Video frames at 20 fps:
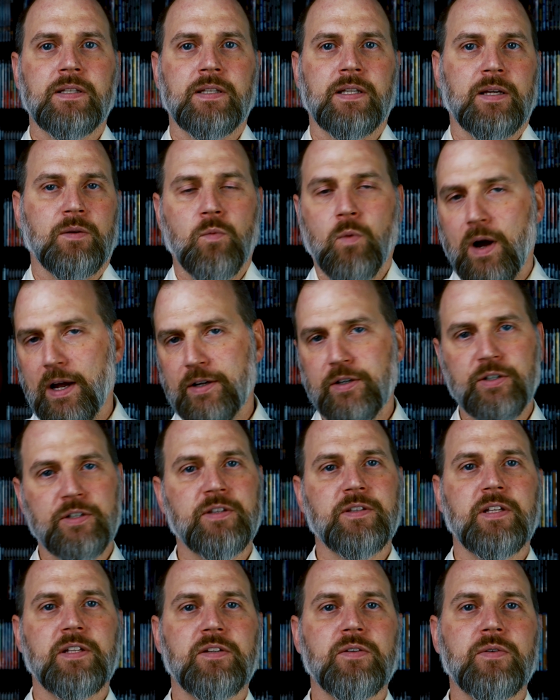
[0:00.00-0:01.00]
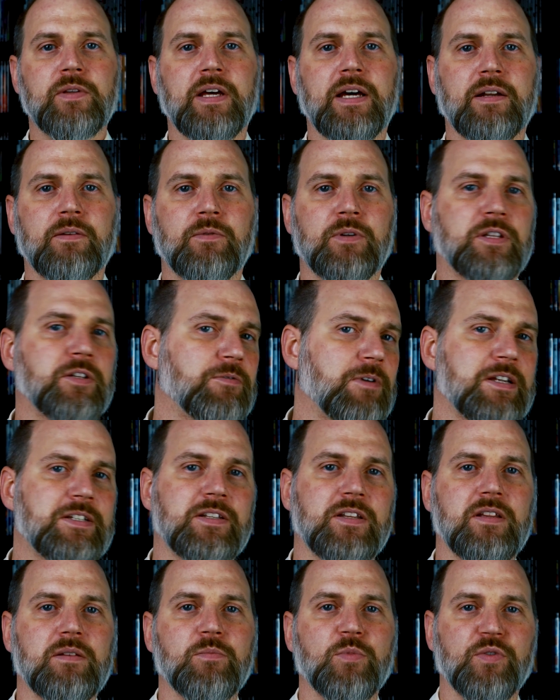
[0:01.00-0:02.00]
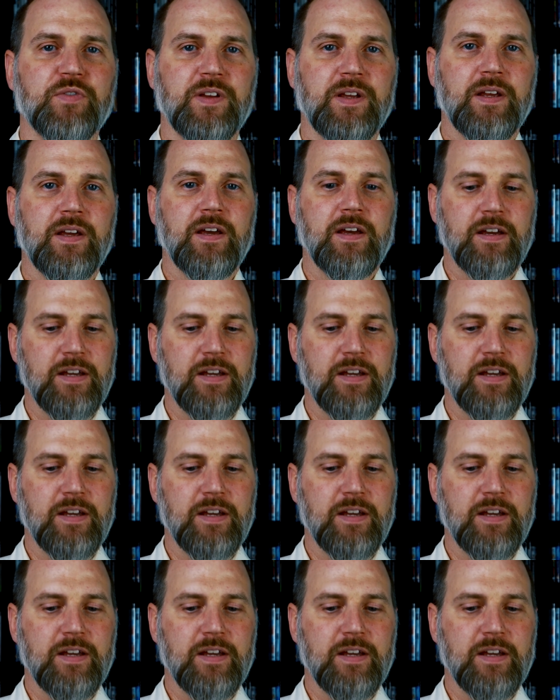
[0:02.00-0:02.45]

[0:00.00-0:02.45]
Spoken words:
Like, why couldn't they do that with the rest of the movie?